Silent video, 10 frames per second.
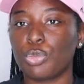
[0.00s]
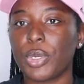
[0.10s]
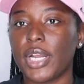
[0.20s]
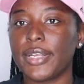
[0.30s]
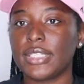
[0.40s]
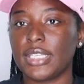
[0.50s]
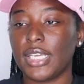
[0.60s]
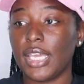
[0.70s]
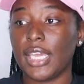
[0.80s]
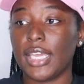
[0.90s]
person,
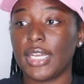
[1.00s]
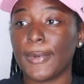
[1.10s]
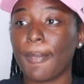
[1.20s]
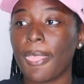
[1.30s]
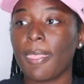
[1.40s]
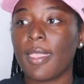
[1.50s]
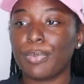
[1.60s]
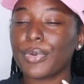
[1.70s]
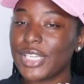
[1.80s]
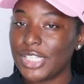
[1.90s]
and
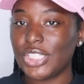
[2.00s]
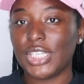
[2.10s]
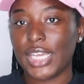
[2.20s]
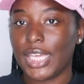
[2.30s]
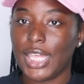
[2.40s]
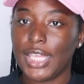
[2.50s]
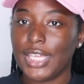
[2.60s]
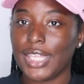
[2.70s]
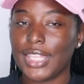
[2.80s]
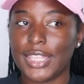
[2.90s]
appreciate
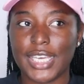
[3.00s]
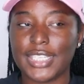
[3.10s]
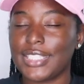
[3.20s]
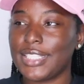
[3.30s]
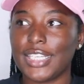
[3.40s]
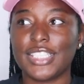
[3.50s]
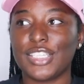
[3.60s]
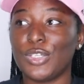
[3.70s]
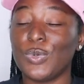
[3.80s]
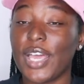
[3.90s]
that
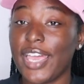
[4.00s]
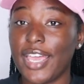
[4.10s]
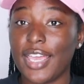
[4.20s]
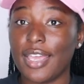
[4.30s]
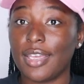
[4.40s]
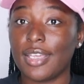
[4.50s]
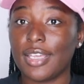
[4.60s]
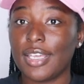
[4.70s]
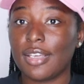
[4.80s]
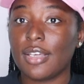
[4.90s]
season you had,
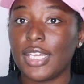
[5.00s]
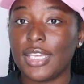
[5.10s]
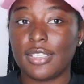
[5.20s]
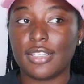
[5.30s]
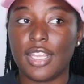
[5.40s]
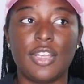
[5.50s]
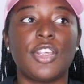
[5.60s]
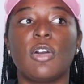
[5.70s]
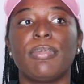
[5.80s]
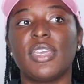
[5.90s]
and
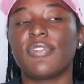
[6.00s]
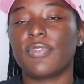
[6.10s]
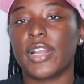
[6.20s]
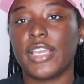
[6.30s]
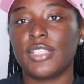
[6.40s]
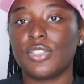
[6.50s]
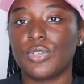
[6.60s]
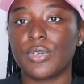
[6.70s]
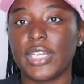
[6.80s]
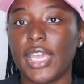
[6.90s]
don't be afraid to
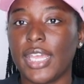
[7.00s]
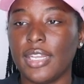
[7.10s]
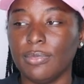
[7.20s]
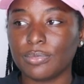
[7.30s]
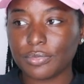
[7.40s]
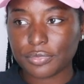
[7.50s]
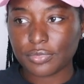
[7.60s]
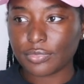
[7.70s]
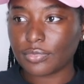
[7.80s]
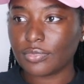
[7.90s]
create
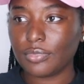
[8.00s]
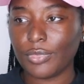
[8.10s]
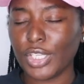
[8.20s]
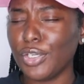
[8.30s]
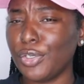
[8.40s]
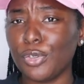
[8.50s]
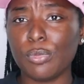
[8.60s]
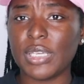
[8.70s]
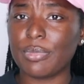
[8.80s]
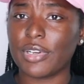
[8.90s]
new
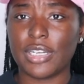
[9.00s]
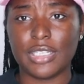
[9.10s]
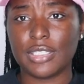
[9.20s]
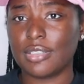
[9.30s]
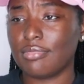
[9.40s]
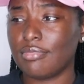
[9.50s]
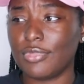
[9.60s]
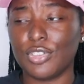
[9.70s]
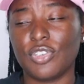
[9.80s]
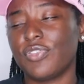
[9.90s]
memories,
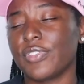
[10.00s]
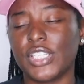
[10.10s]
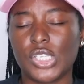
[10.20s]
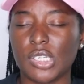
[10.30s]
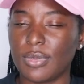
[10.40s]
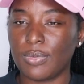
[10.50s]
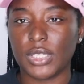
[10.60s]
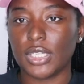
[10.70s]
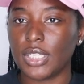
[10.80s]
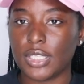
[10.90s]
new friendships
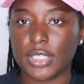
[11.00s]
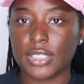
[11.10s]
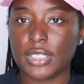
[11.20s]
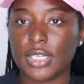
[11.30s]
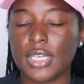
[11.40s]
with others.